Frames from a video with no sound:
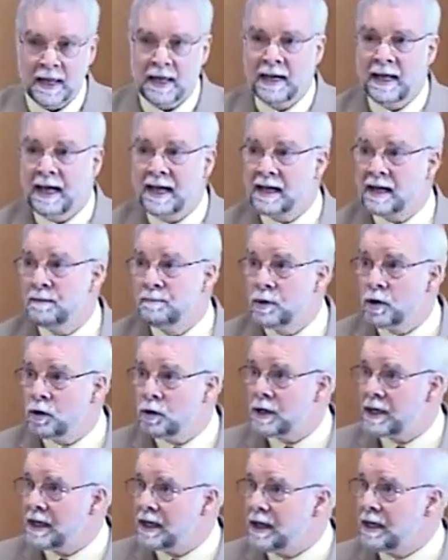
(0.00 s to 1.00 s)
A
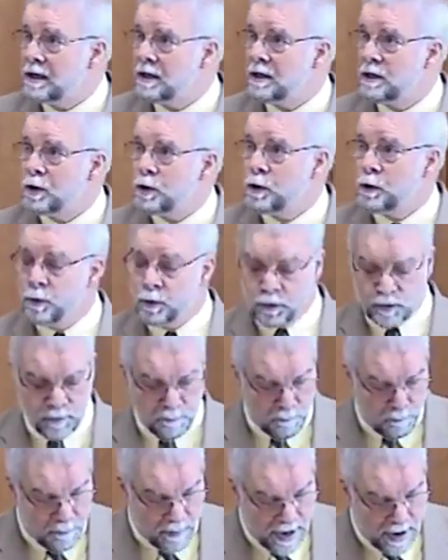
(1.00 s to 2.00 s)
community whose
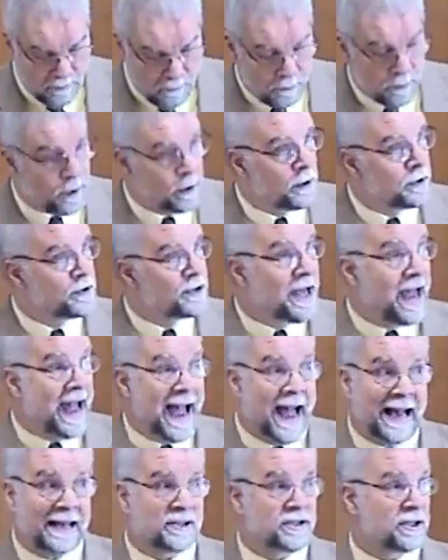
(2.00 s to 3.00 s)
members
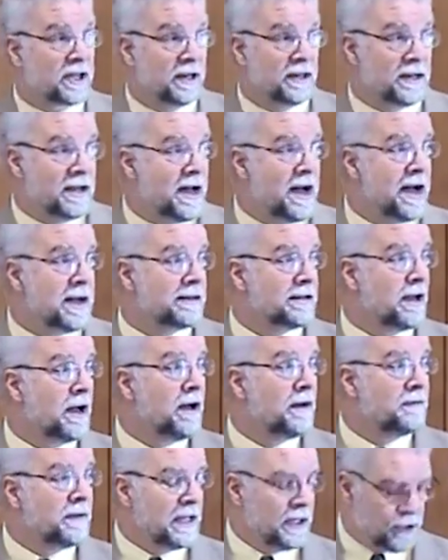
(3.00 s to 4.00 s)
ask a lot
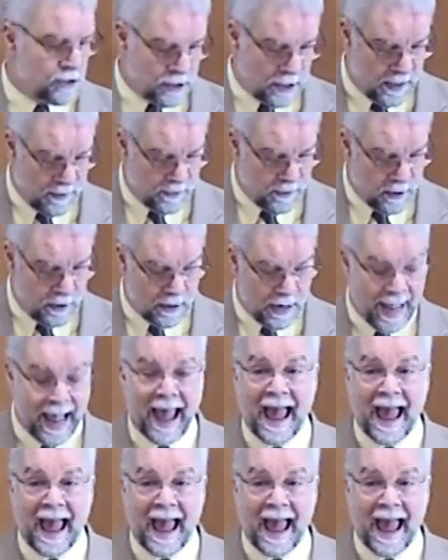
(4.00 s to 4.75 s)
of each other